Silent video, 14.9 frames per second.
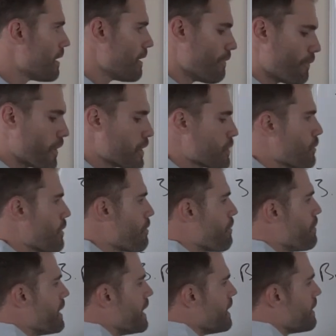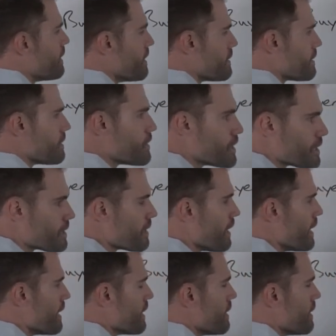First one would be, this is just like